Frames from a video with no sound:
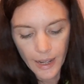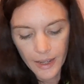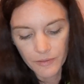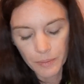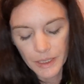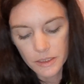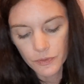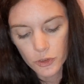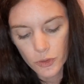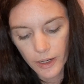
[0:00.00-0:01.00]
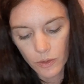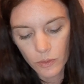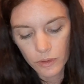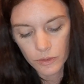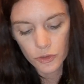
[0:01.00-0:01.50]
I have a peaceful,
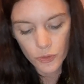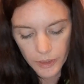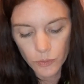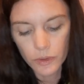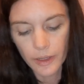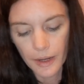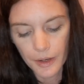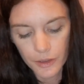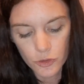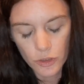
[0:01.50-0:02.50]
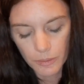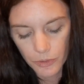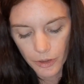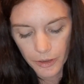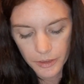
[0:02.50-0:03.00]
tranquil, and
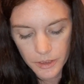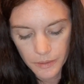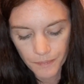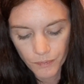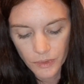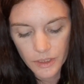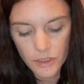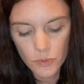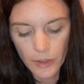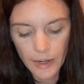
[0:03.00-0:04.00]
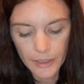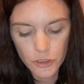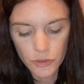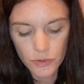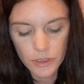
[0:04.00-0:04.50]
untroubled heart. This is where I
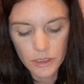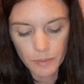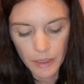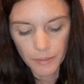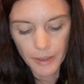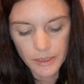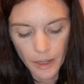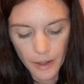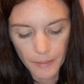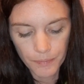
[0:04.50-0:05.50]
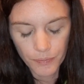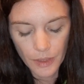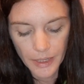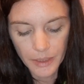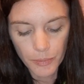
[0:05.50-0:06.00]
choose to spend my time.
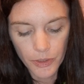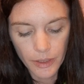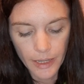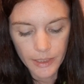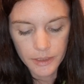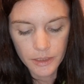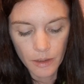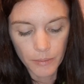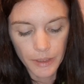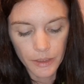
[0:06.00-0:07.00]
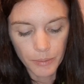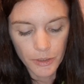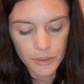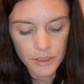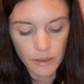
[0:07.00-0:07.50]
I can bring guests, but any
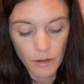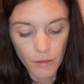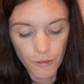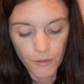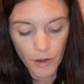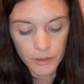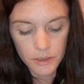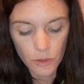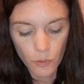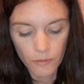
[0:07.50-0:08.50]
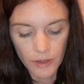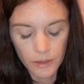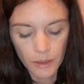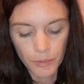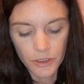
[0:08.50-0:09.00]
person, thought, or
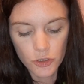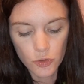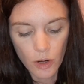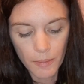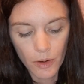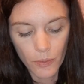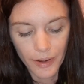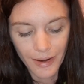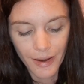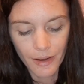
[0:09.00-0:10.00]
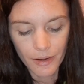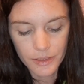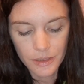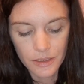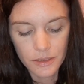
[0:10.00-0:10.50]
event that brings drama or
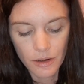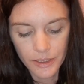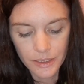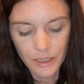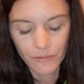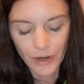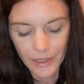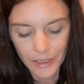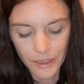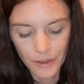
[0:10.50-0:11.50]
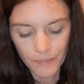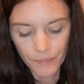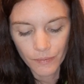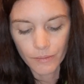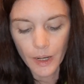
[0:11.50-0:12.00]
chaos is not invited.
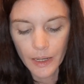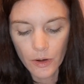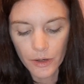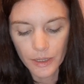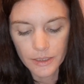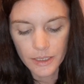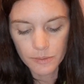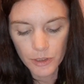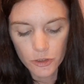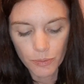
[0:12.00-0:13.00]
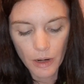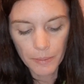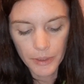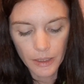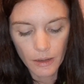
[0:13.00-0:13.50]
My heart is a special
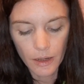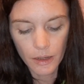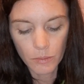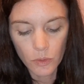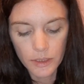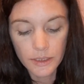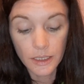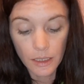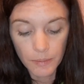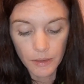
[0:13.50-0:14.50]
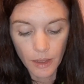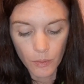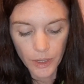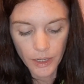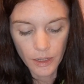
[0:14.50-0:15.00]
property, and I'm going to keep it that
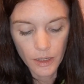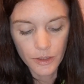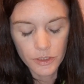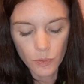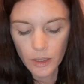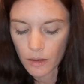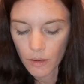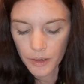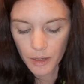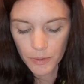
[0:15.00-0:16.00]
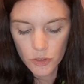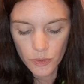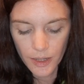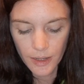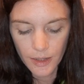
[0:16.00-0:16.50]
way, so we can all keep
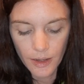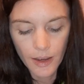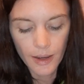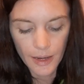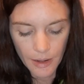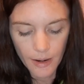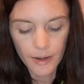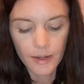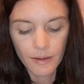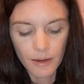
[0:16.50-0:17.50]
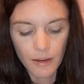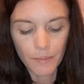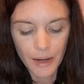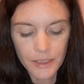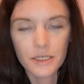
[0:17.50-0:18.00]
enjoying it, and I can get
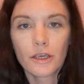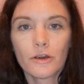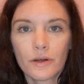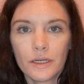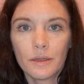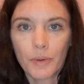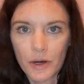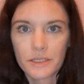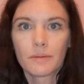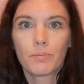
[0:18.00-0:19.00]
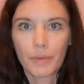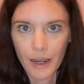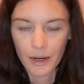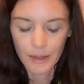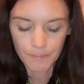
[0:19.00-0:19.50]
my security deposit
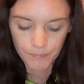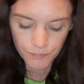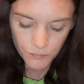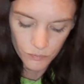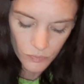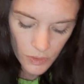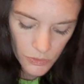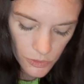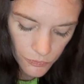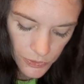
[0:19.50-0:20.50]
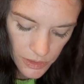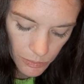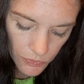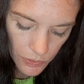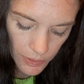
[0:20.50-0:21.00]
back. So for
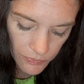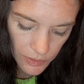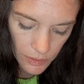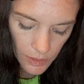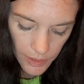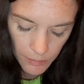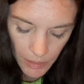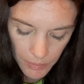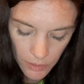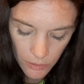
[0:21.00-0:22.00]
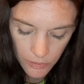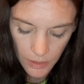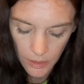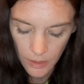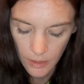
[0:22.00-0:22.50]
some of you, I feel like maybe you're
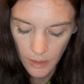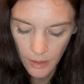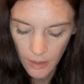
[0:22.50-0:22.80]
thinking